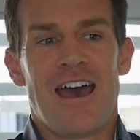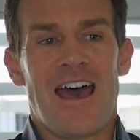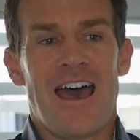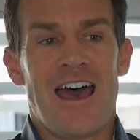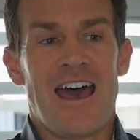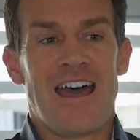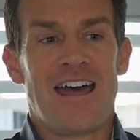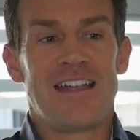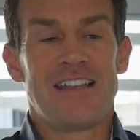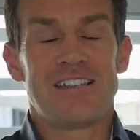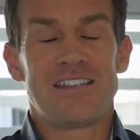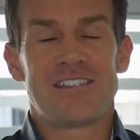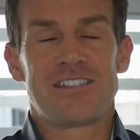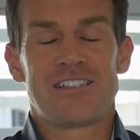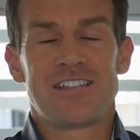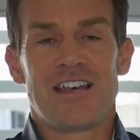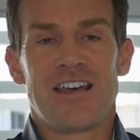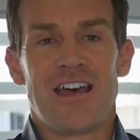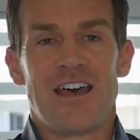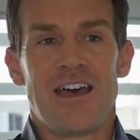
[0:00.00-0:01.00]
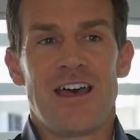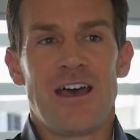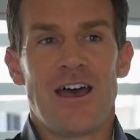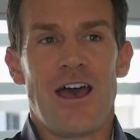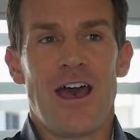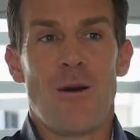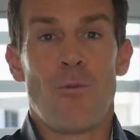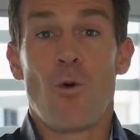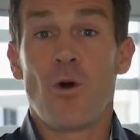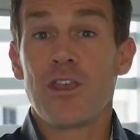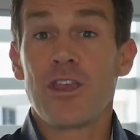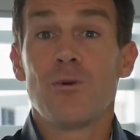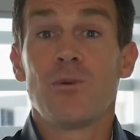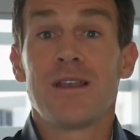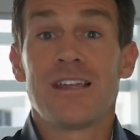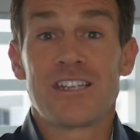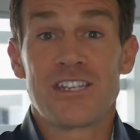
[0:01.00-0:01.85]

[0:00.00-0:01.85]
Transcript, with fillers: and and what you will